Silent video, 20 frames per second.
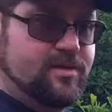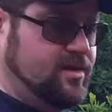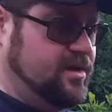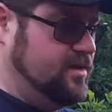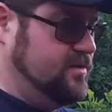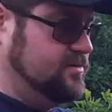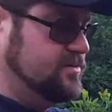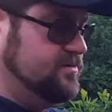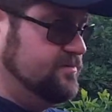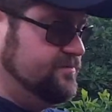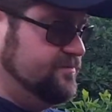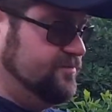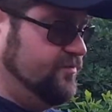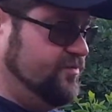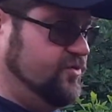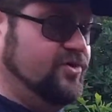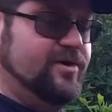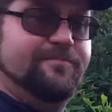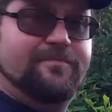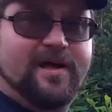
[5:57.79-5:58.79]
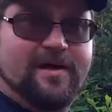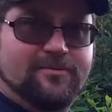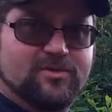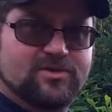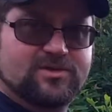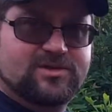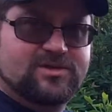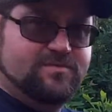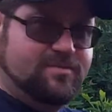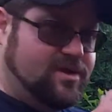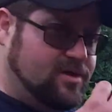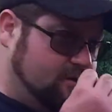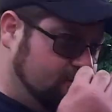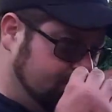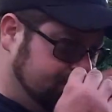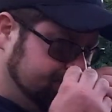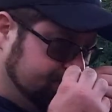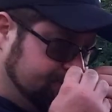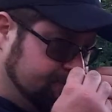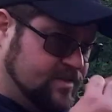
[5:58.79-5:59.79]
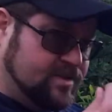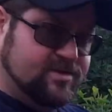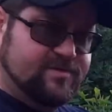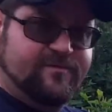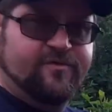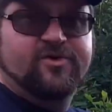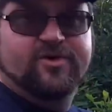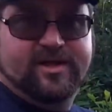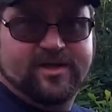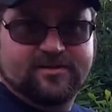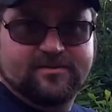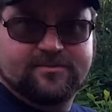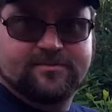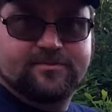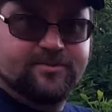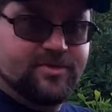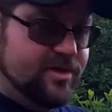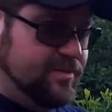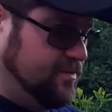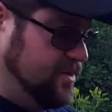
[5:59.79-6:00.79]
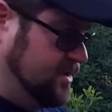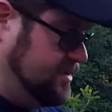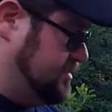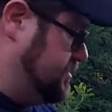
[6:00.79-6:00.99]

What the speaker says: a Fruity Pebbles smell. It's fruity, pretty